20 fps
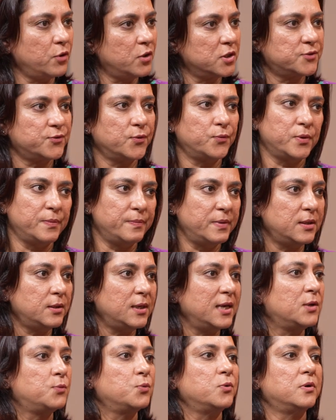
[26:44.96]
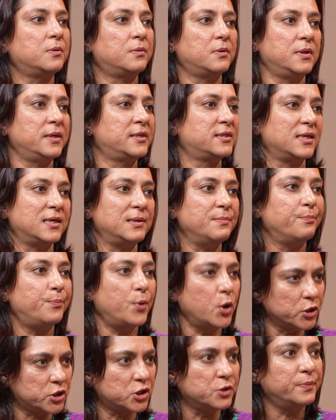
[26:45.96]
course, for women it's an
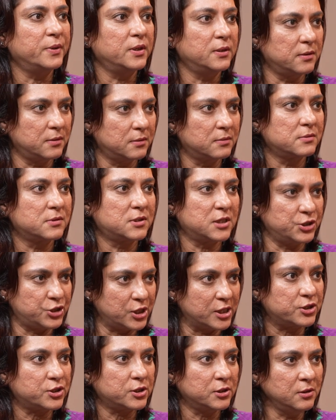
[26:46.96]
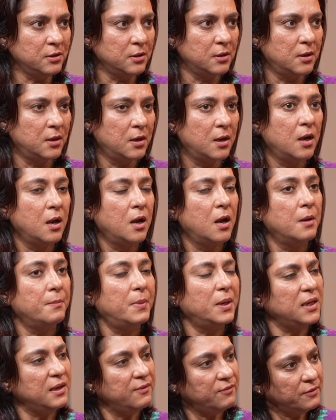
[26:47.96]
impossible suggestion,
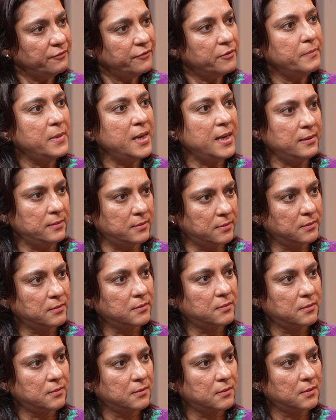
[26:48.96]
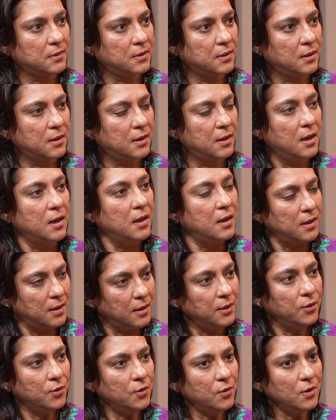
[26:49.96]
but even for men,
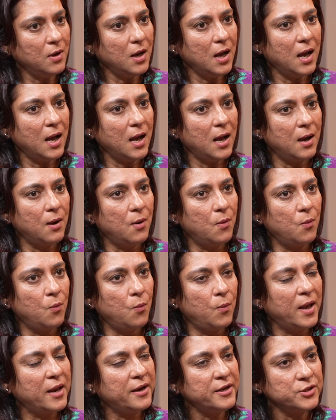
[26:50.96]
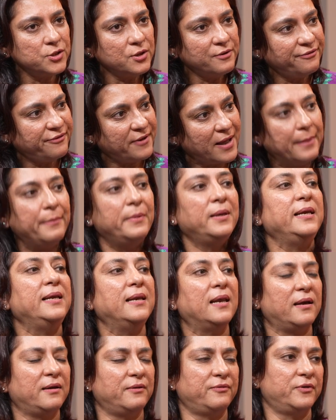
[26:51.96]
you know, where is your family
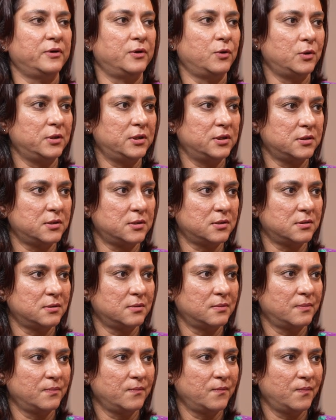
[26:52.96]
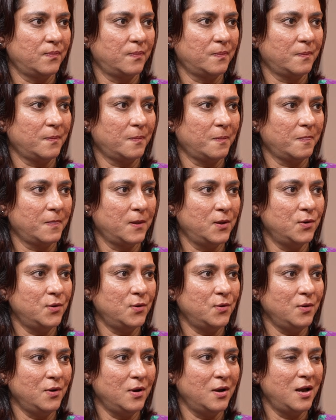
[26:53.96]
life in all this? You
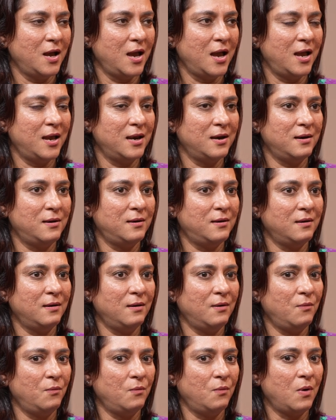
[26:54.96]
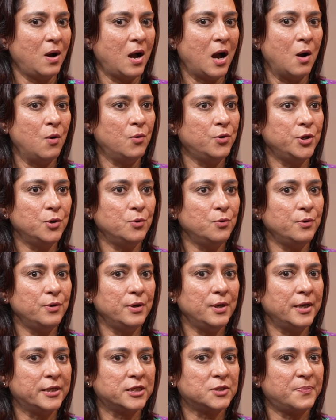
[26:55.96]
know, and how do you
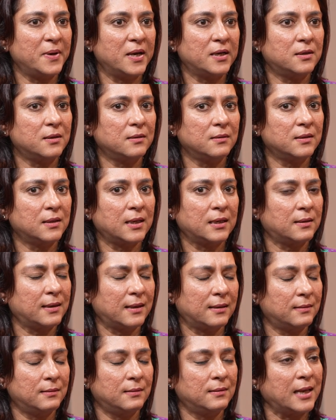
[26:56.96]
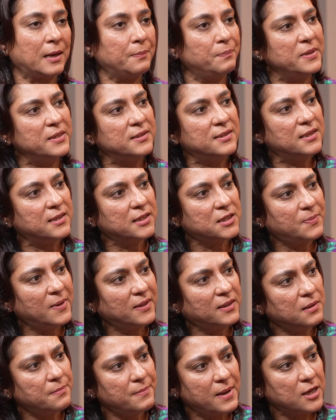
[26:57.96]
expect that means they
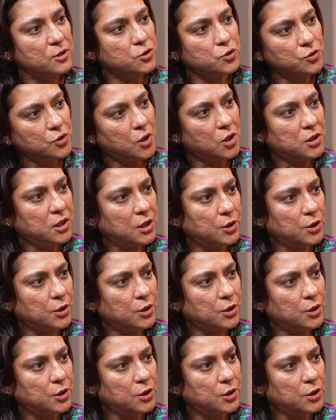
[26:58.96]
expect that a man should not